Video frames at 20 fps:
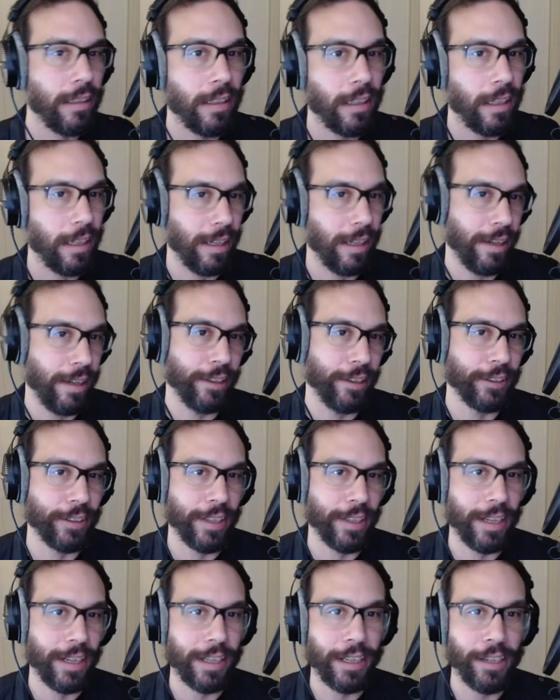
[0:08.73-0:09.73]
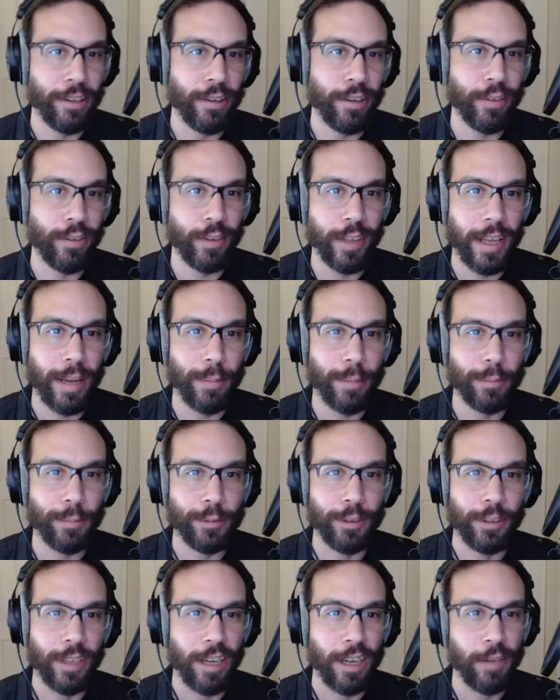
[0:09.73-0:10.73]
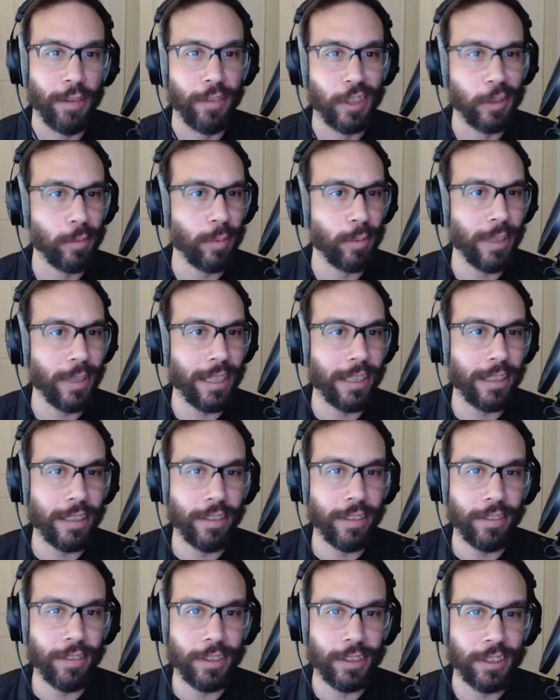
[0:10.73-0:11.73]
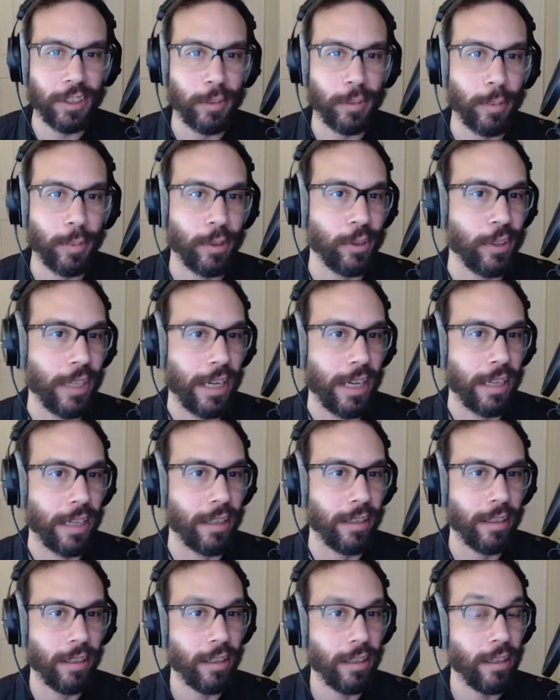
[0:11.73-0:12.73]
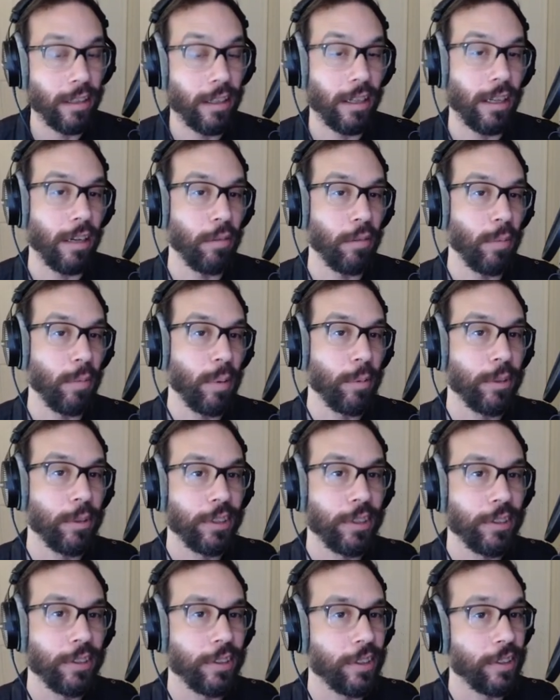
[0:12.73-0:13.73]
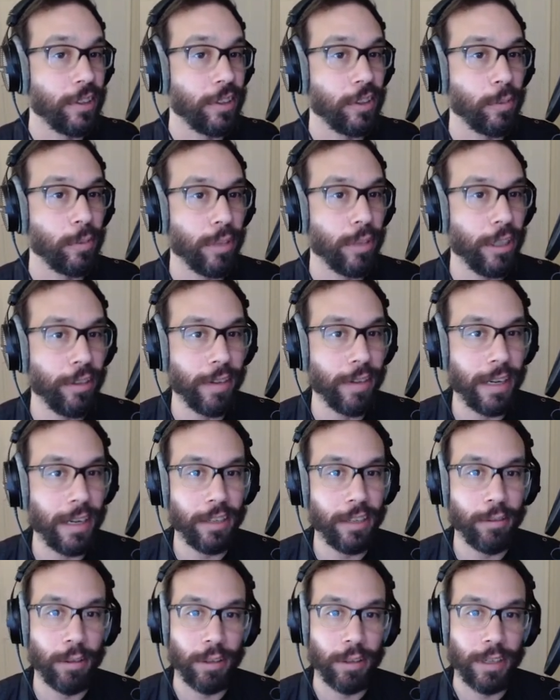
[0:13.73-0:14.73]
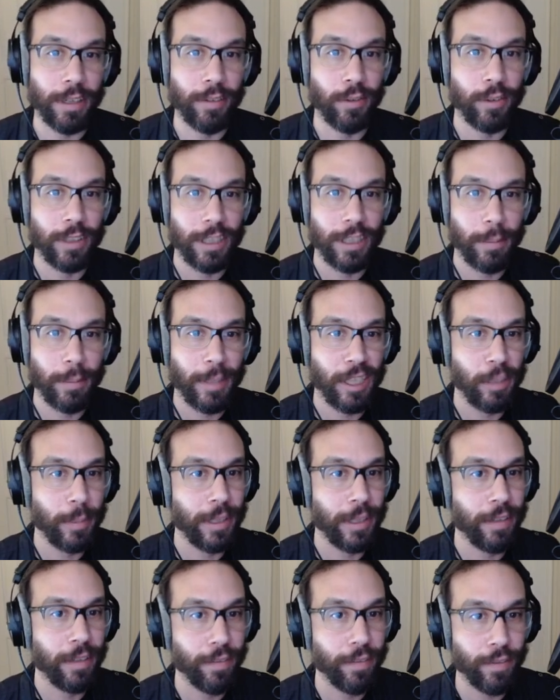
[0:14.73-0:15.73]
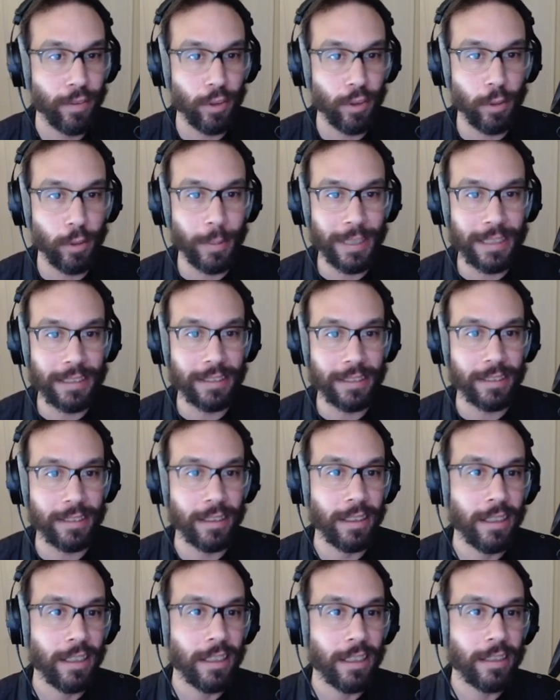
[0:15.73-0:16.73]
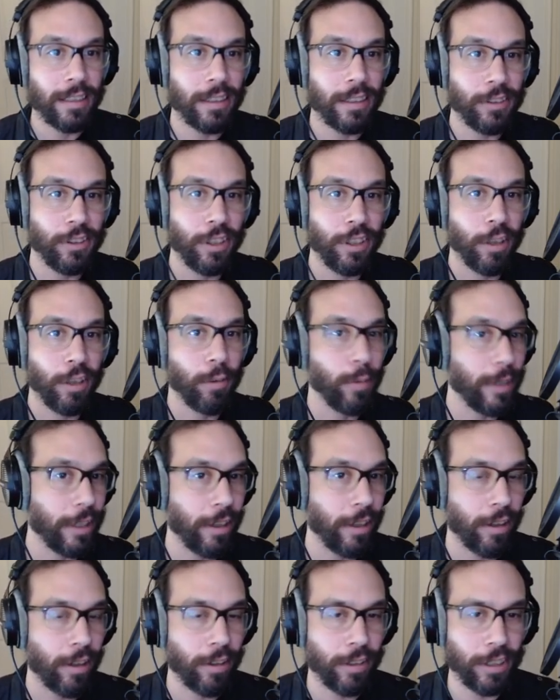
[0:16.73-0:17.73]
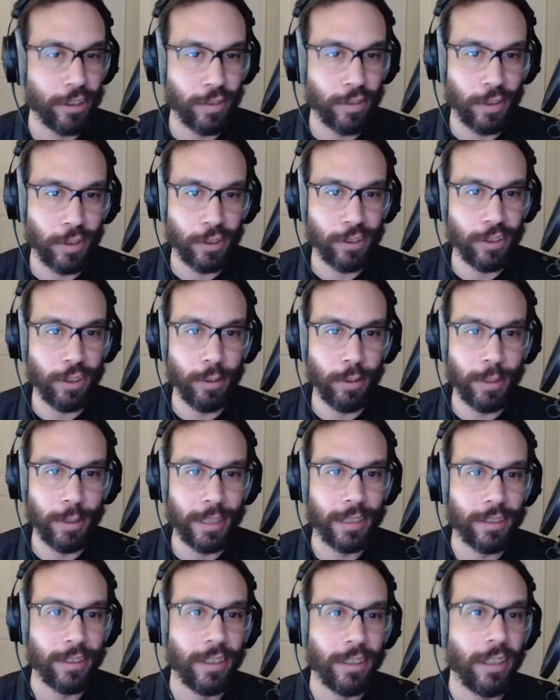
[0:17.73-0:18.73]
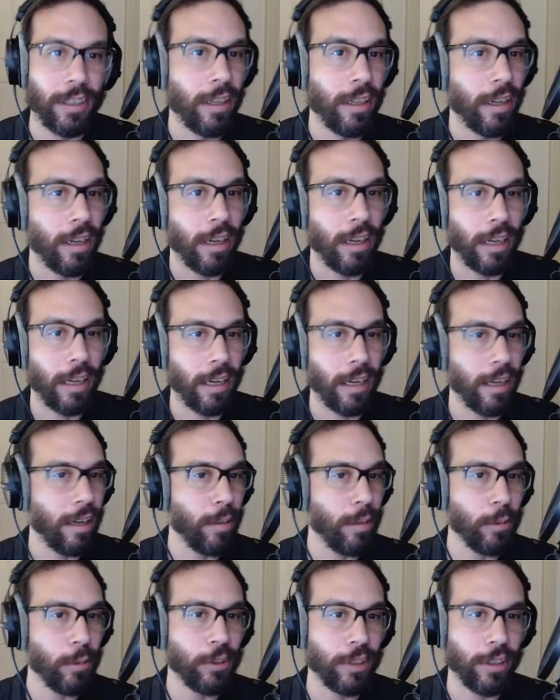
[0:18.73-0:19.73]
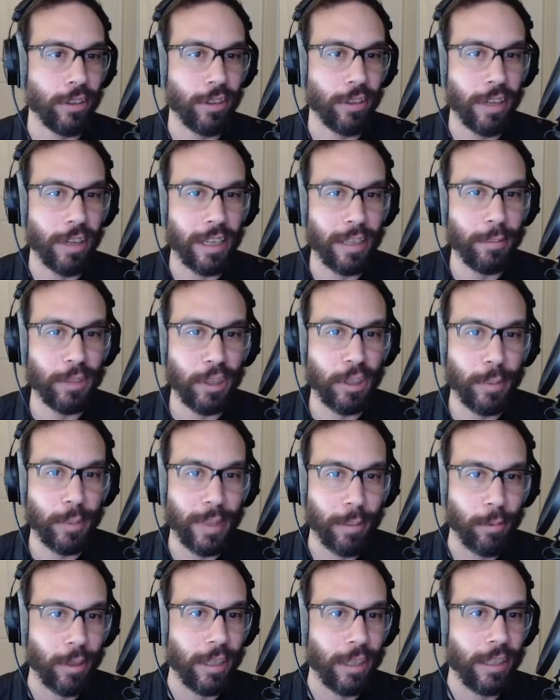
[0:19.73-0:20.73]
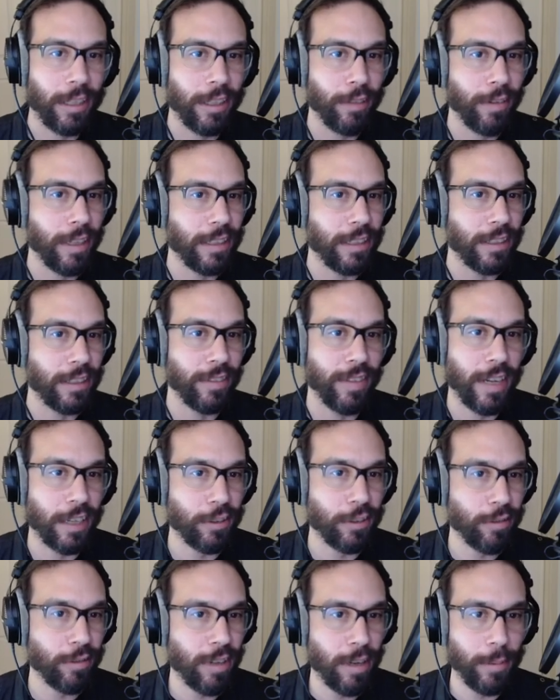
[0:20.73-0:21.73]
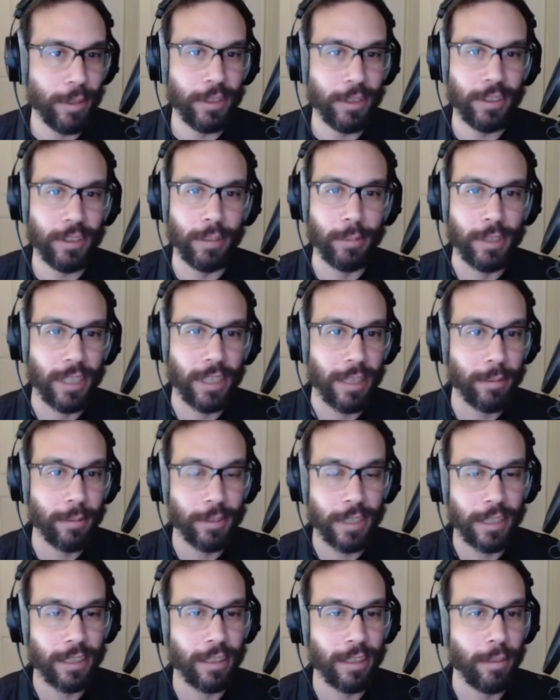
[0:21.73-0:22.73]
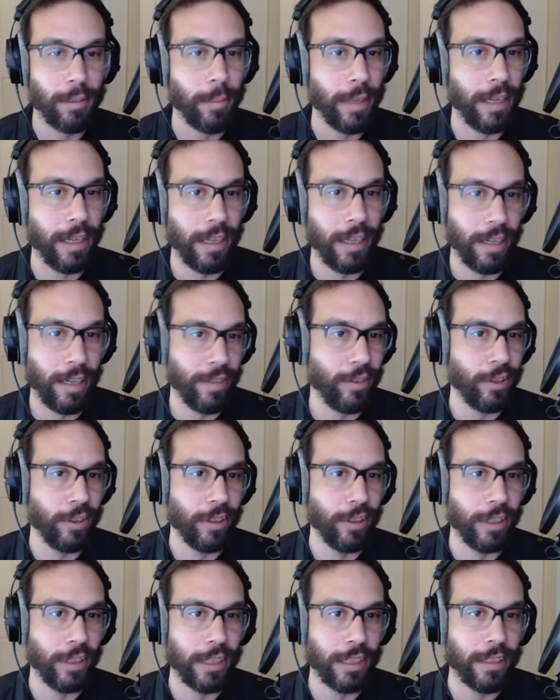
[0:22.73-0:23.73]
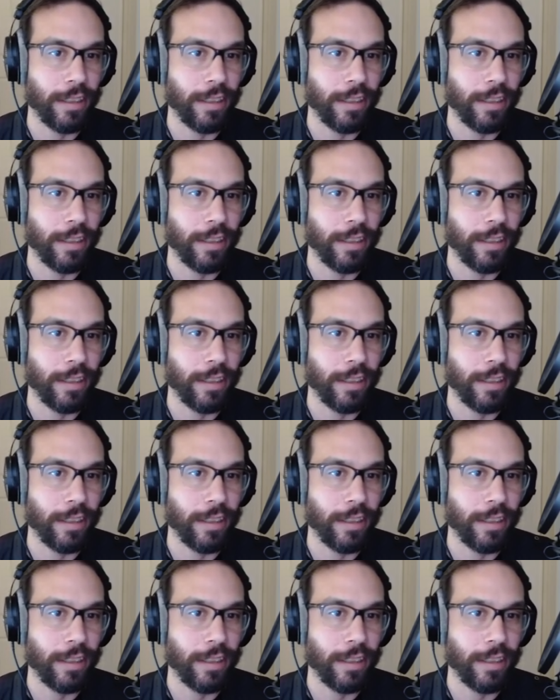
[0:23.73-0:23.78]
There's a lot of gear overlap, so I'll kind of be explaining the differences per slot. Remember, since this is pre-raid, you aren't ever really meant to be full abyss, unless you go really hard these first few weeks. Almost all your items can be upgraded in the raids of naxx, obsidian, sanctum, and Eye of Eternity.